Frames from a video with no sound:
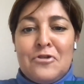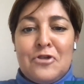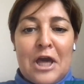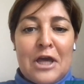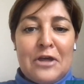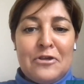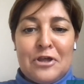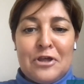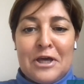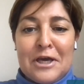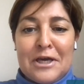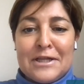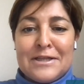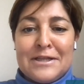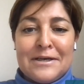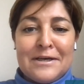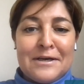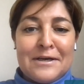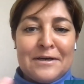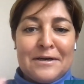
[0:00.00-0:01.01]
changing
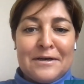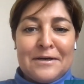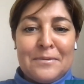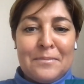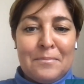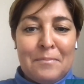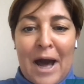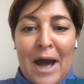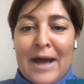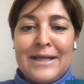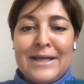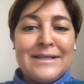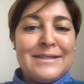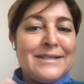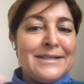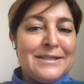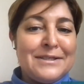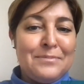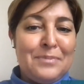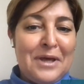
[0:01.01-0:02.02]
the
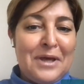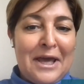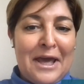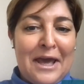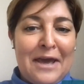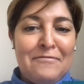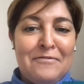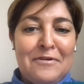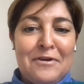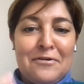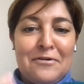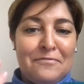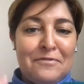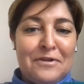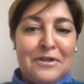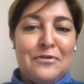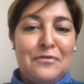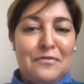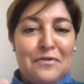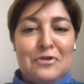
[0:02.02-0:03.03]
minds and the behavior
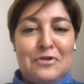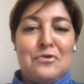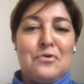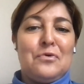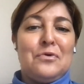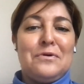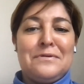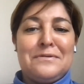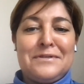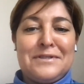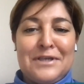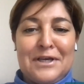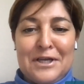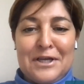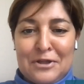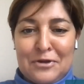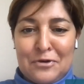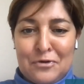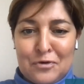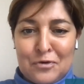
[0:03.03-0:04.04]
of individuals
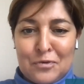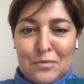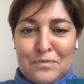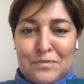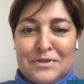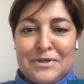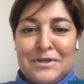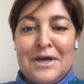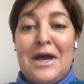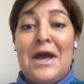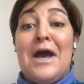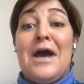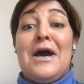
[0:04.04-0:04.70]
and groups.